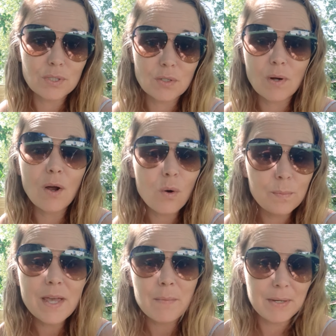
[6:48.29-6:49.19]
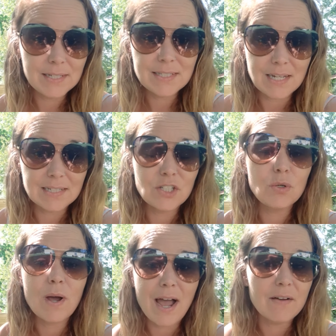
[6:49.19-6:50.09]
So I hope that makes sense.
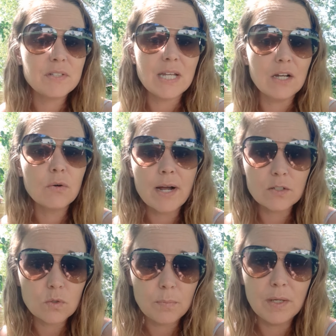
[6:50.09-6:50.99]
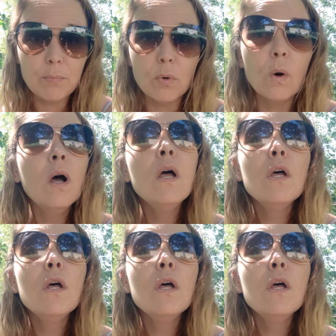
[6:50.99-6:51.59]
You have to interact with people.